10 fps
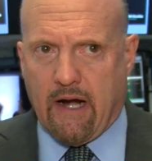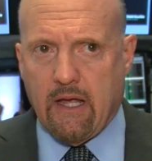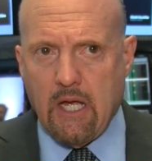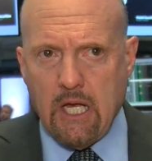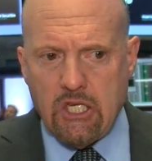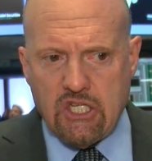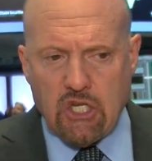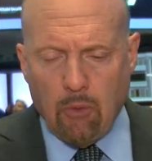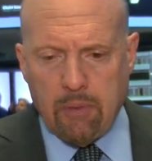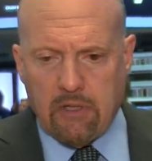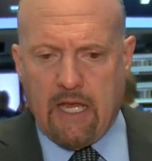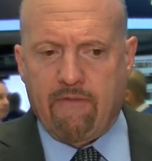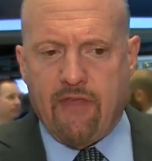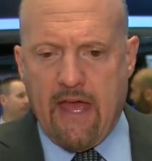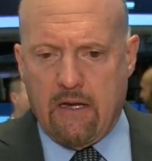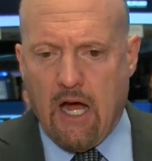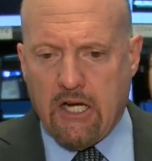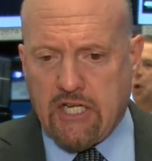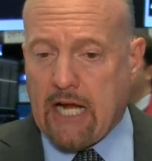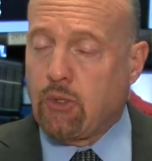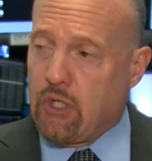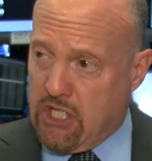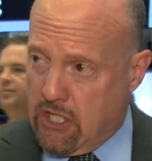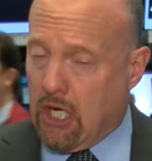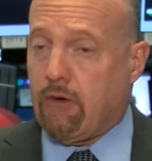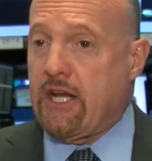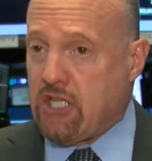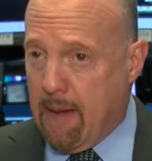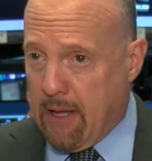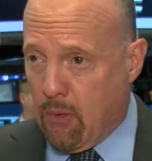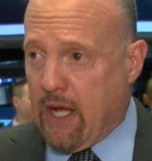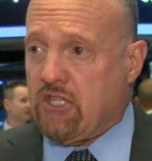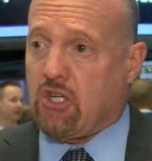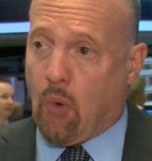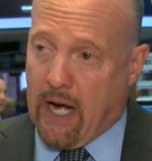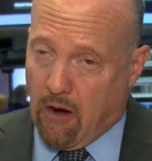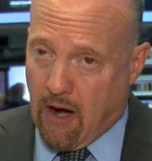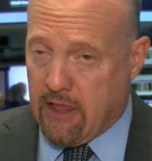I still believe that Jack Dorsey did a great job, by the way, at Square.